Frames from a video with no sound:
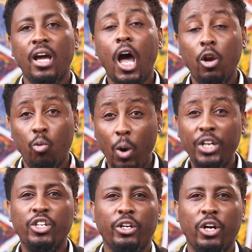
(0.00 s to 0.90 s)
and
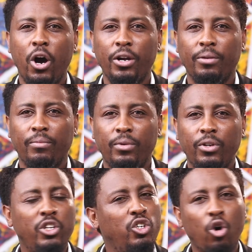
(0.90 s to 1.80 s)
wait on God.
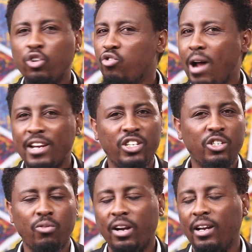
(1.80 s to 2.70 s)
Don't rush
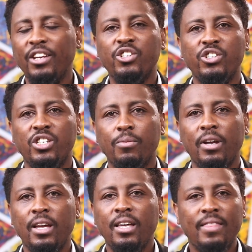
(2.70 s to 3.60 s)
into a relationship
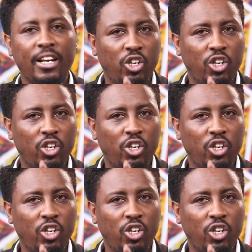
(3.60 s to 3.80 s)
that